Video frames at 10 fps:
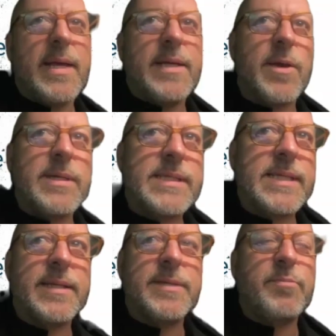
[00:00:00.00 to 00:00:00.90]
So it's
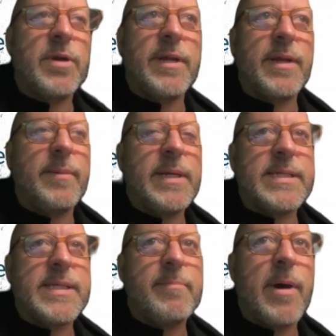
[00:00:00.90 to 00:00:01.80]
brilliant. I mean,
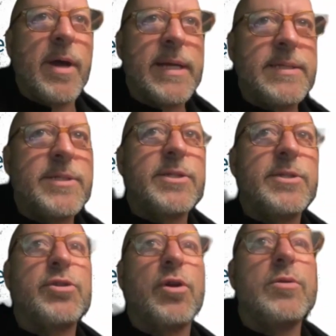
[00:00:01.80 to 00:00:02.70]
it's the mind
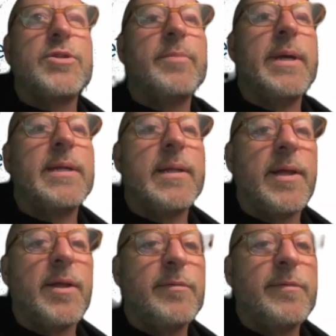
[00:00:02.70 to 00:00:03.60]
controls your mental
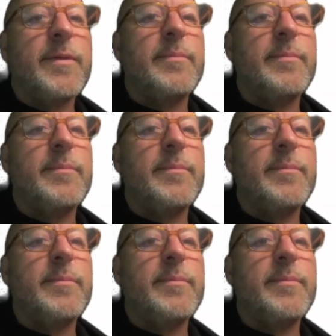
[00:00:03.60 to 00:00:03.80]
health.